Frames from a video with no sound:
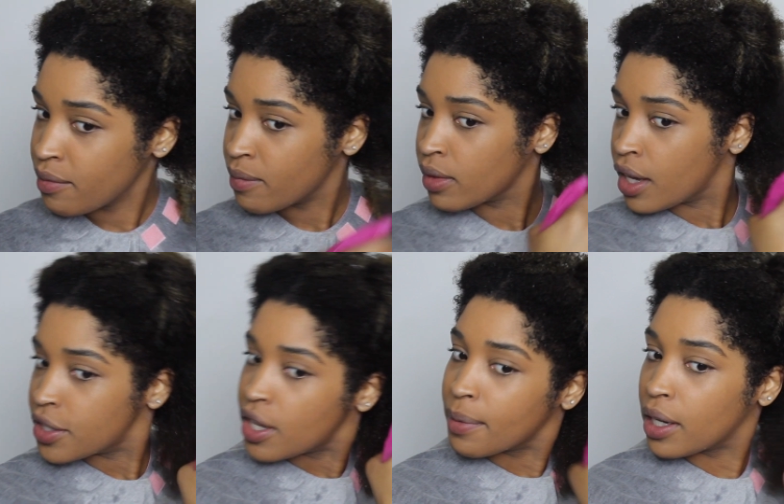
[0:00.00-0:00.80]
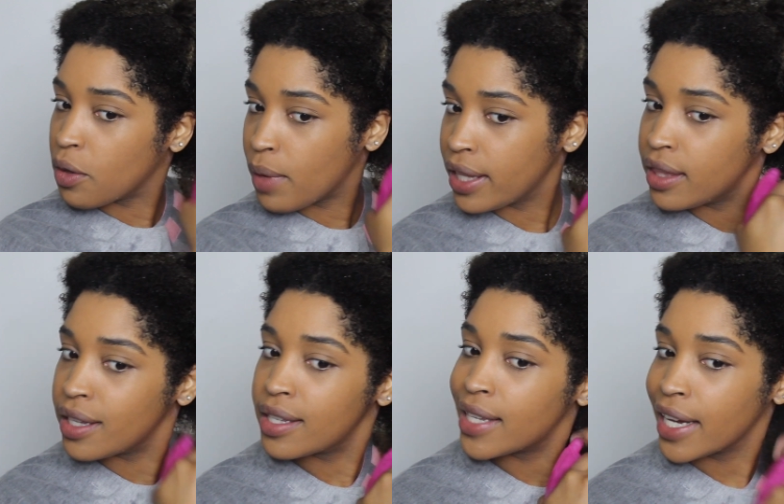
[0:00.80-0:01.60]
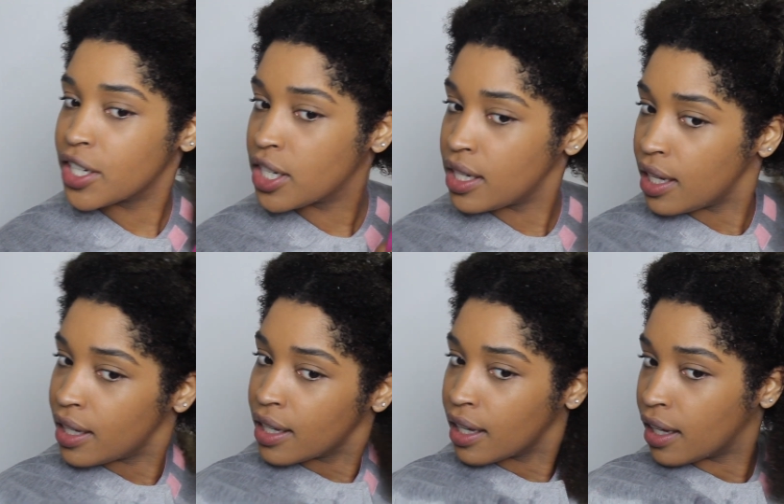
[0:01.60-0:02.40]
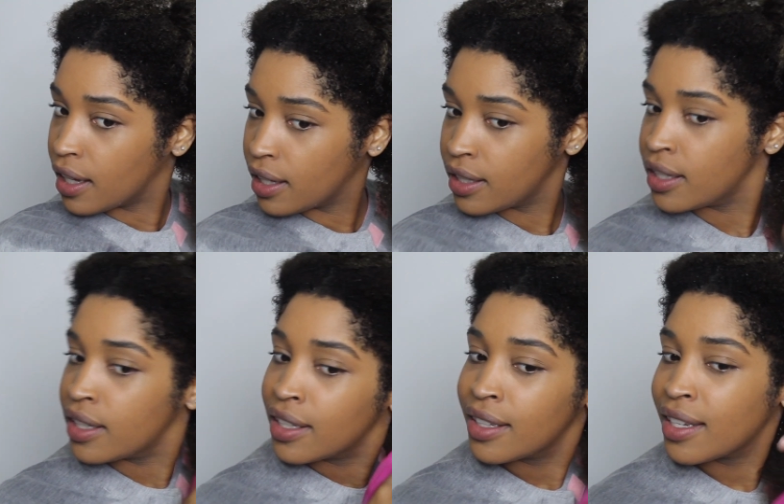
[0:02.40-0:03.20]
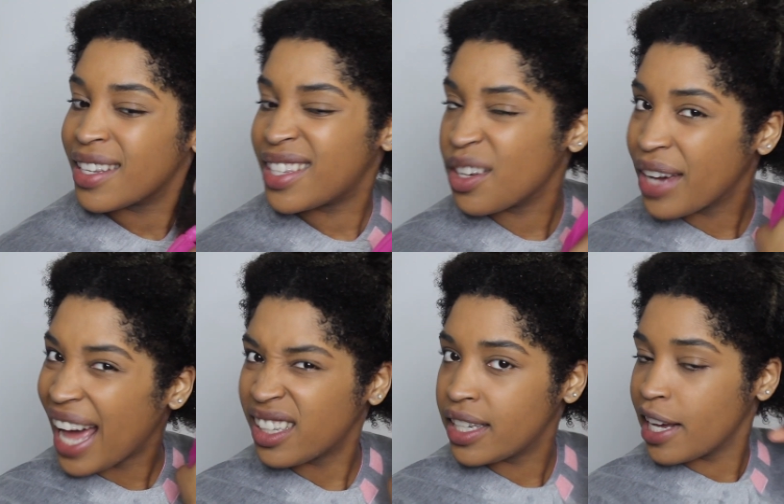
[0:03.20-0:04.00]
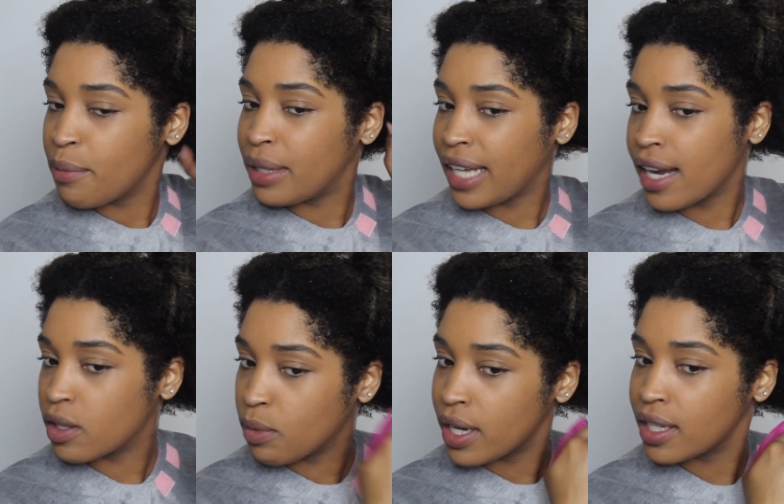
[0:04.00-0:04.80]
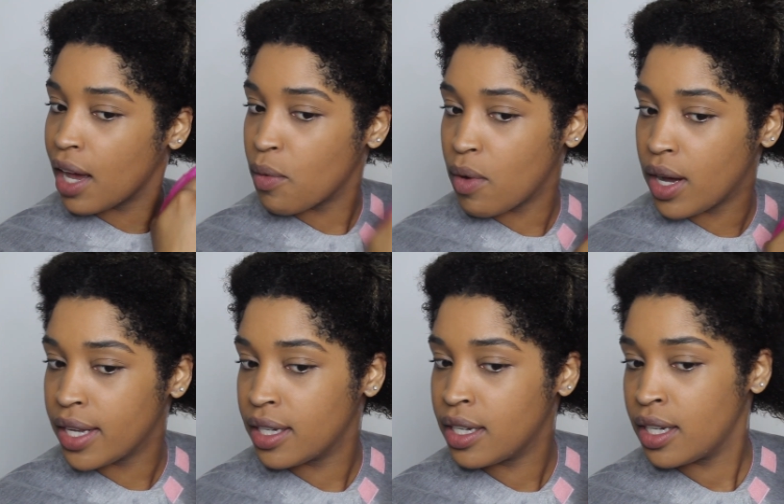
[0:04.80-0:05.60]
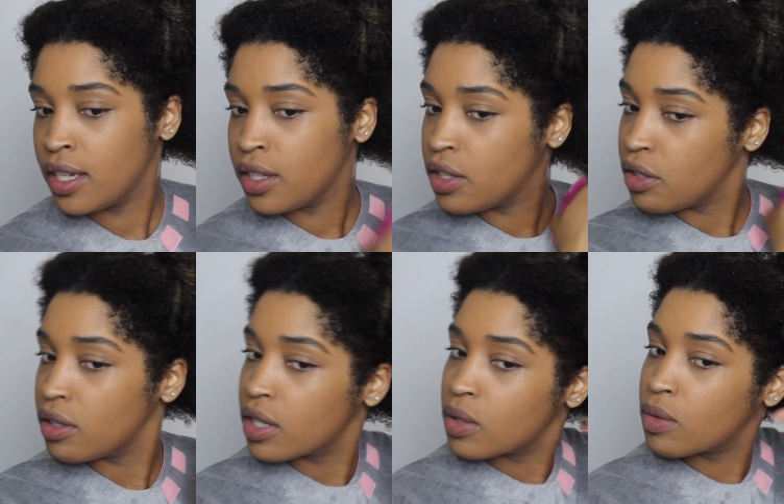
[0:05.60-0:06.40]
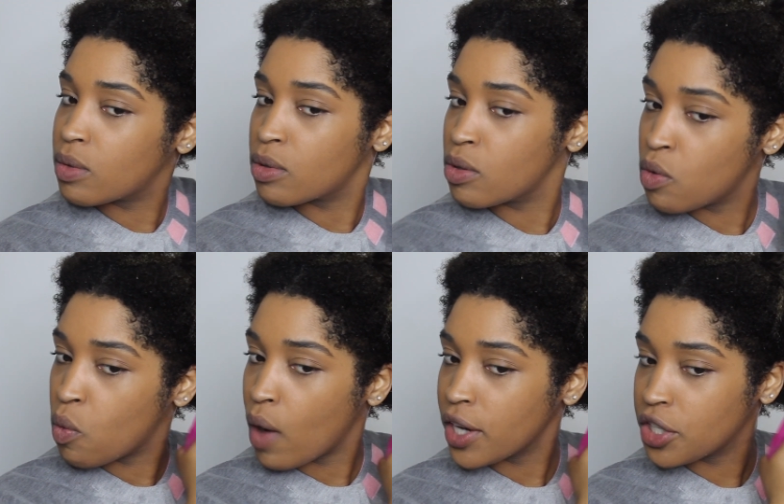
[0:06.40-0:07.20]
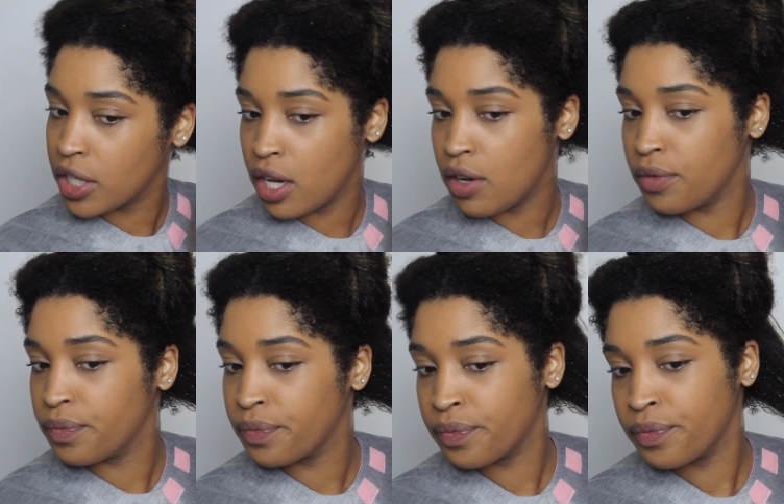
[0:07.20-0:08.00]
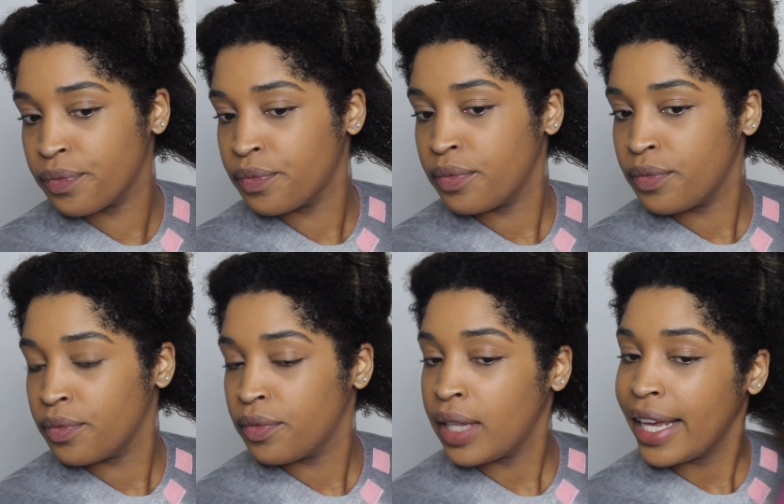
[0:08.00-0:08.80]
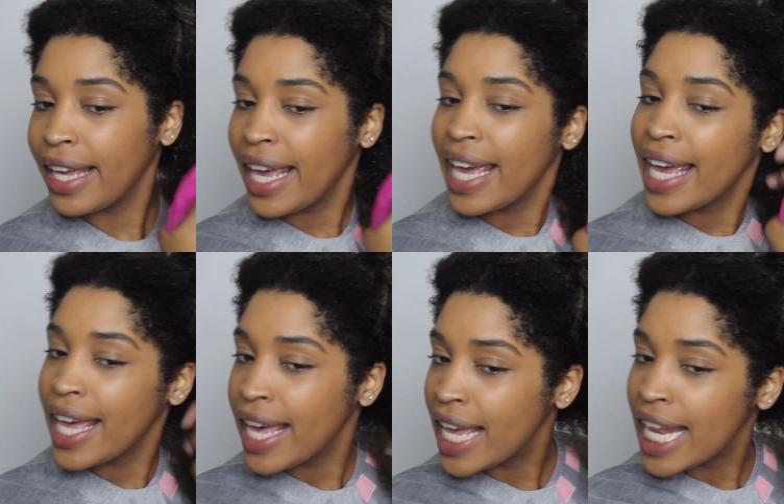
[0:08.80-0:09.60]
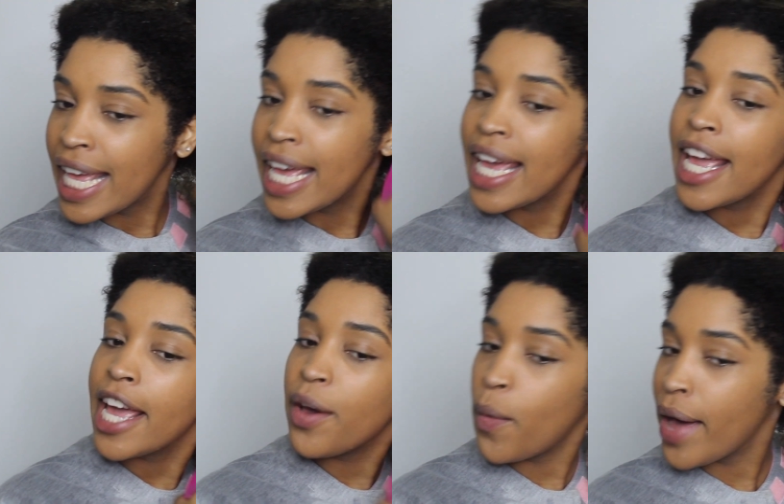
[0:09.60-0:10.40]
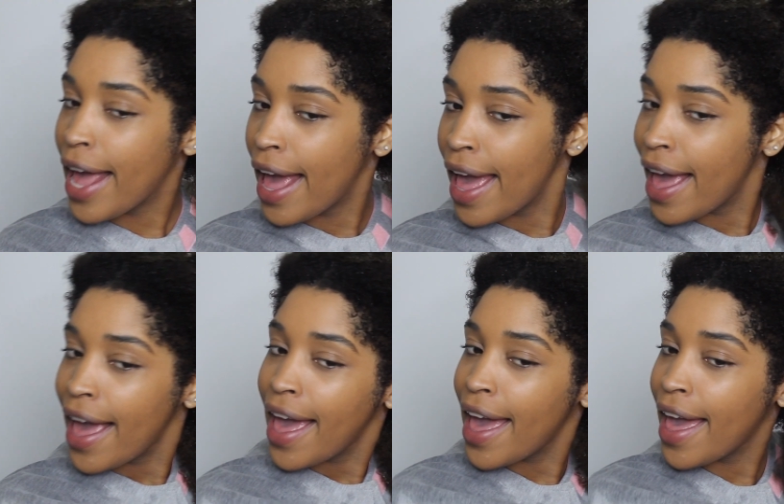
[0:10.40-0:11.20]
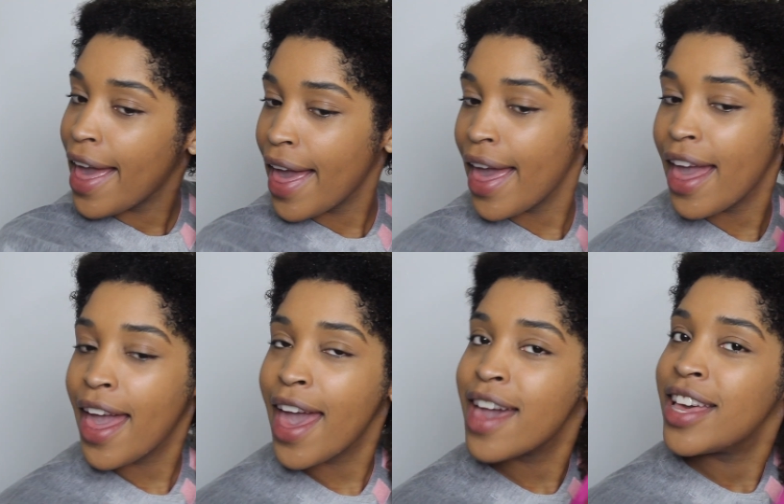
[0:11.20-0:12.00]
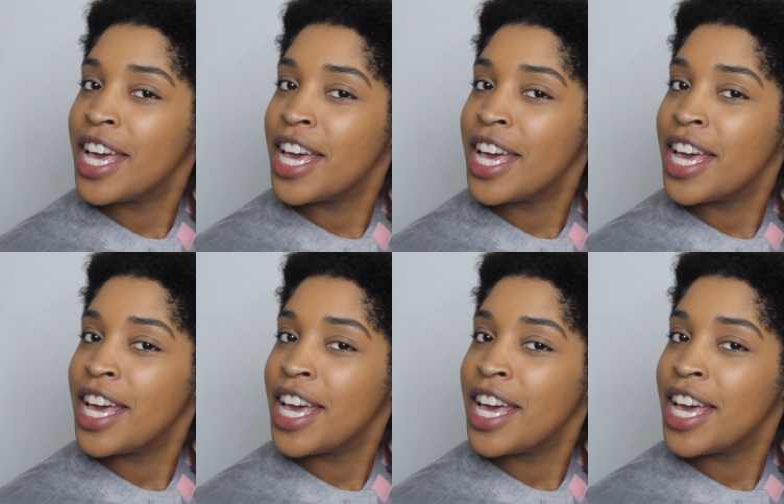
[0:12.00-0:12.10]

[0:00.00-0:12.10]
So I'm going to wet this section again. Still kind of damp, but not as wet as I want to do this wash and go. Get it wet.